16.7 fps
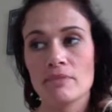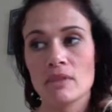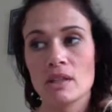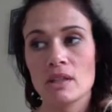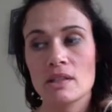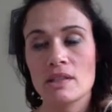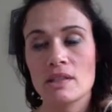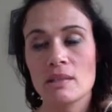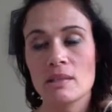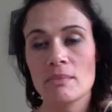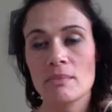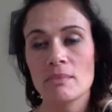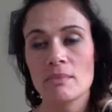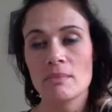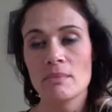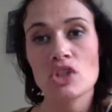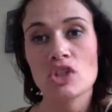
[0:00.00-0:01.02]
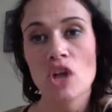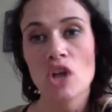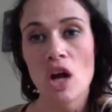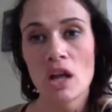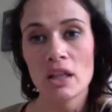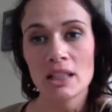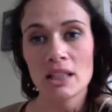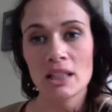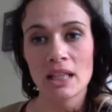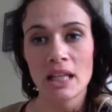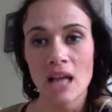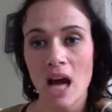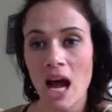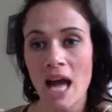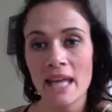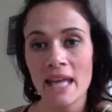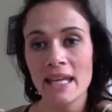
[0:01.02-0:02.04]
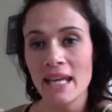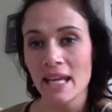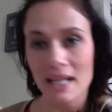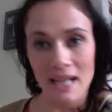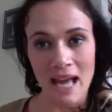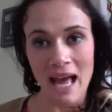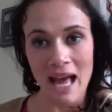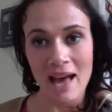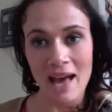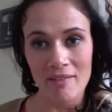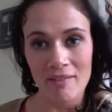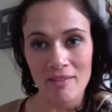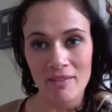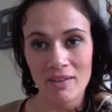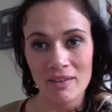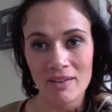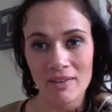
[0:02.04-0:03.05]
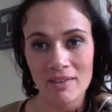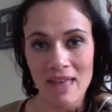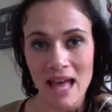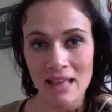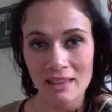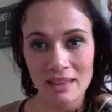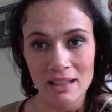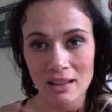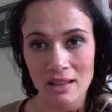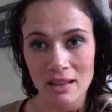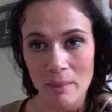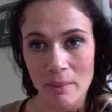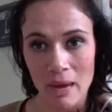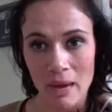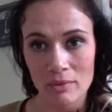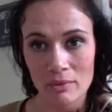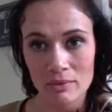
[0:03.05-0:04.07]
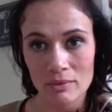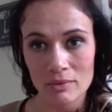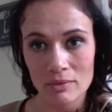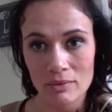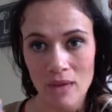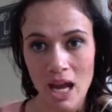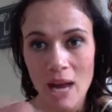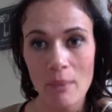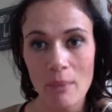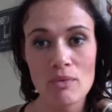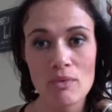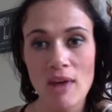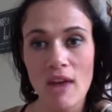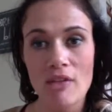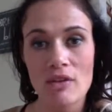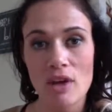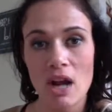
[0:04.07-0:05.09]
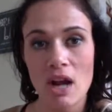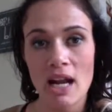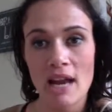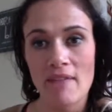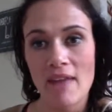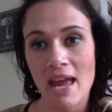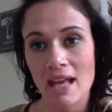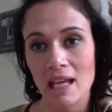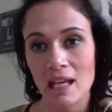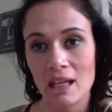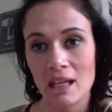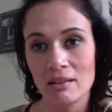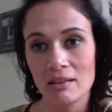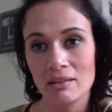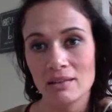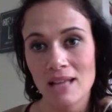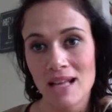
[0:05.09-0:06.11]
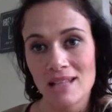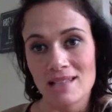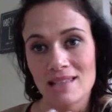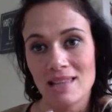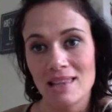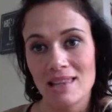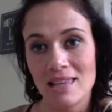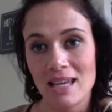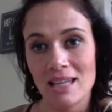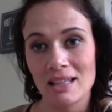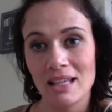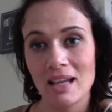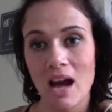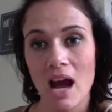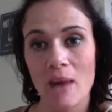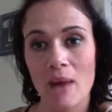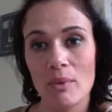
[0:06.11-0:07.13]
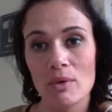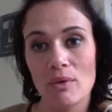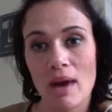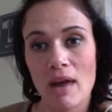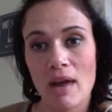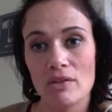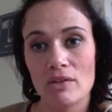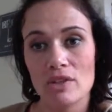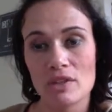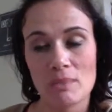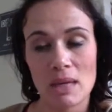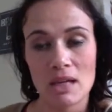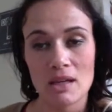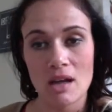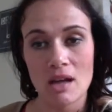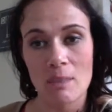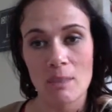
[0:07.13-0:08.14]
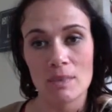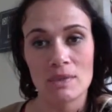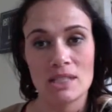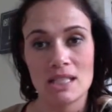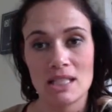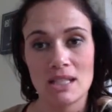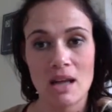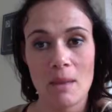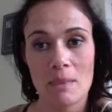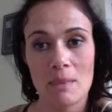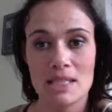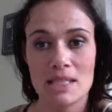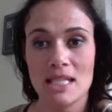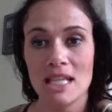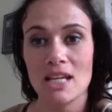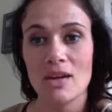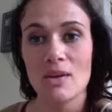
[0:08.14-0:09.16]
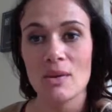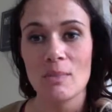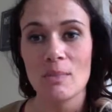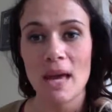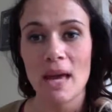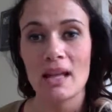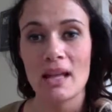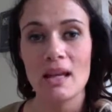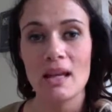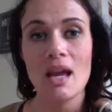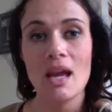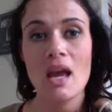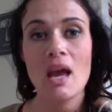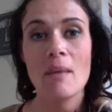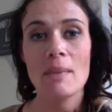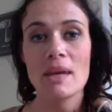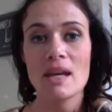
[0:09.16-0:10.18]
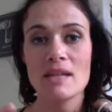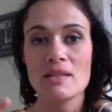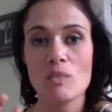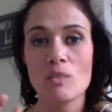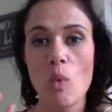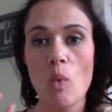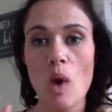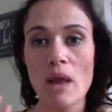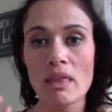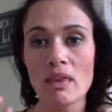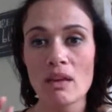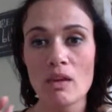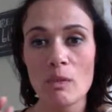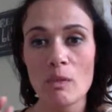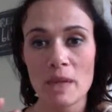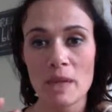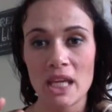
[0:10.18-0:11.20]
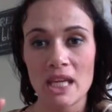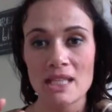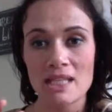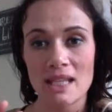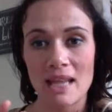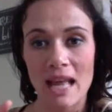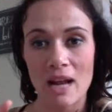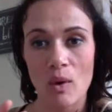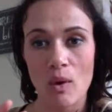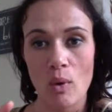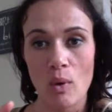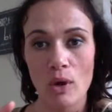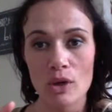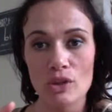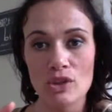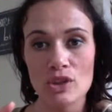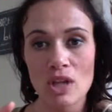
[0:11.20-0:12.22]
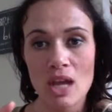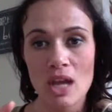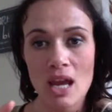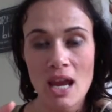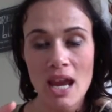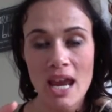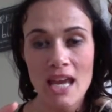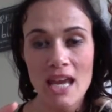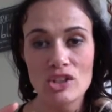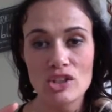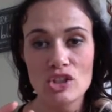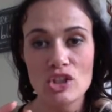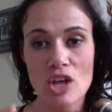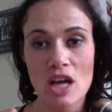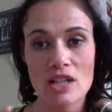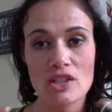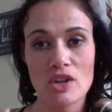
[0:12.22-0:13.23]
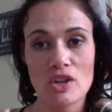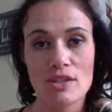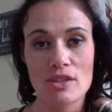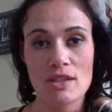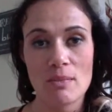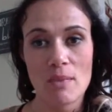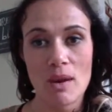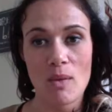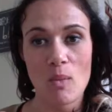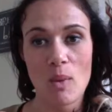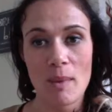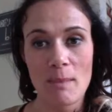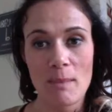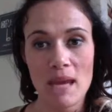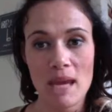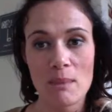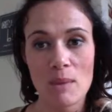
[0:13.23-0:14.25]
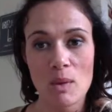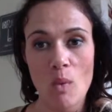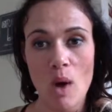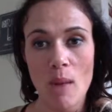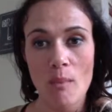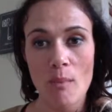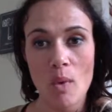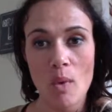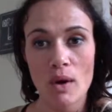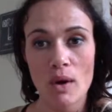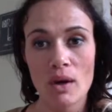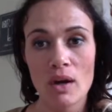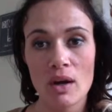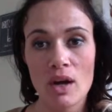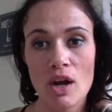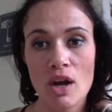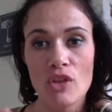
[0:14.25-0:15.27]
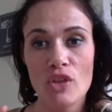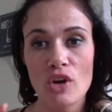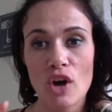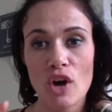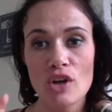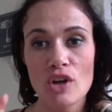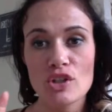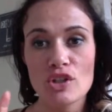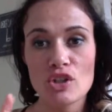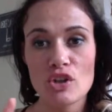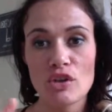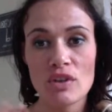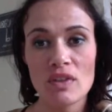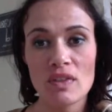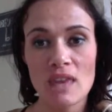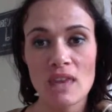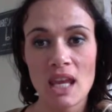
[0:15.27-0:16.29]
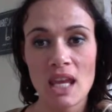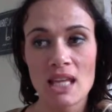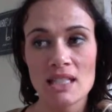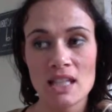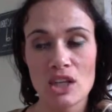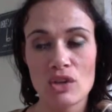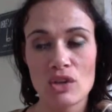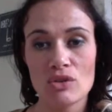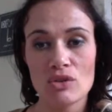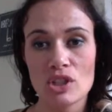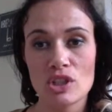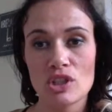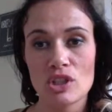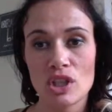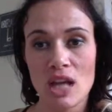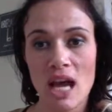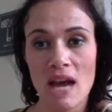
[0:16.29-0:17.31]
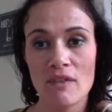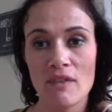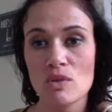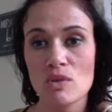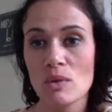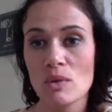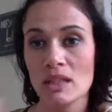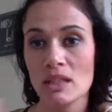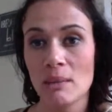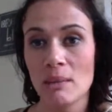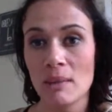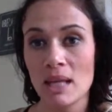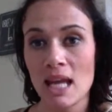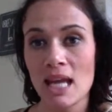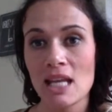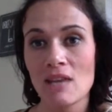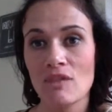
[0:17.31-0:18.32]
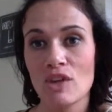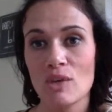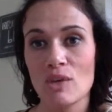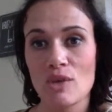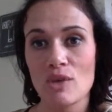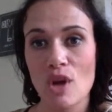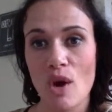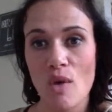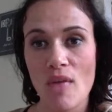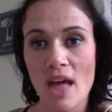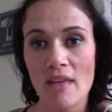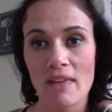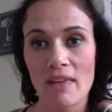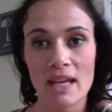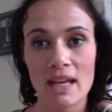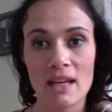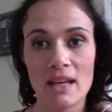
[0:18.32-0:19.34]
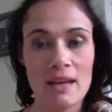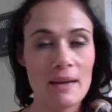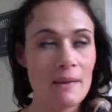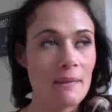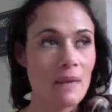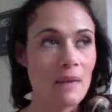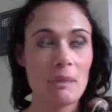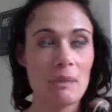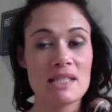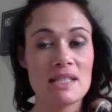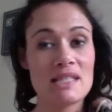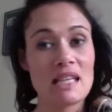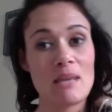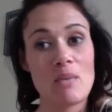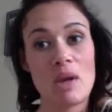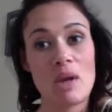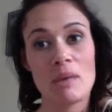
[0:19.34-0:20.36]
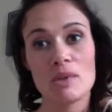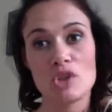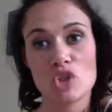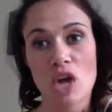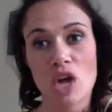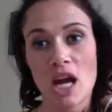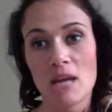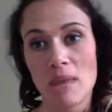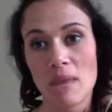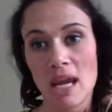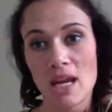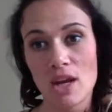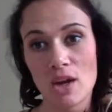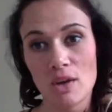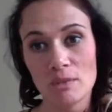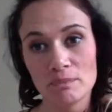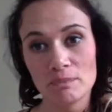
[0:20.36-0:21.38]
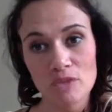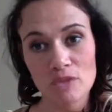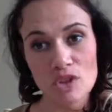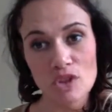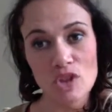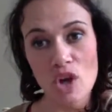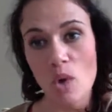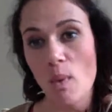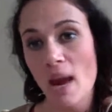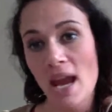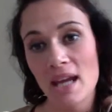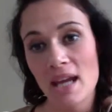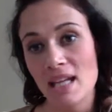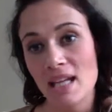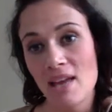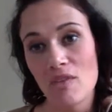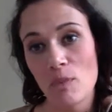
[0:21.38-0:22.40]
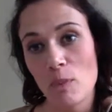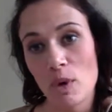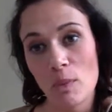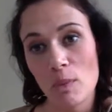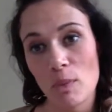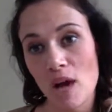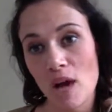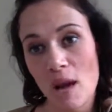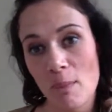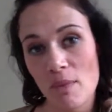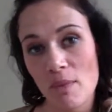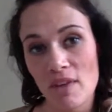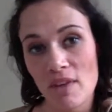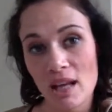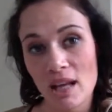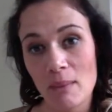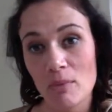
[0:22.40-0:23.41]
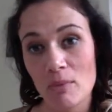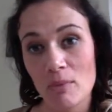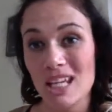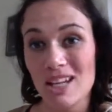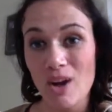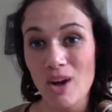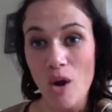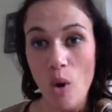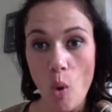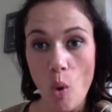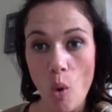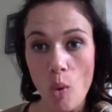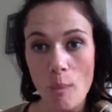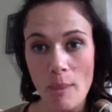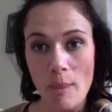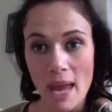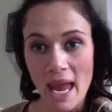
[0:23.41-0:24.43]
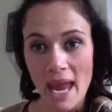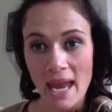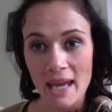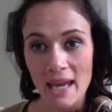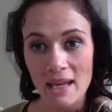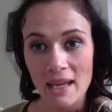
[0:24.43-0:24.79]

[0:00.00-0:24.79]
some things like chocolate, like I can't have that little amount. I would rather not have any. That's the thing. Like I would rather just make a cup of tea and go to bed, because one little piece in that orange is just going to make me want more. There are certain things that you're just going to have to eliminate if you know that. Like I'm the same way with dried mango. There's no way I can have a purple cup of it. I'm going to eat a whole bag.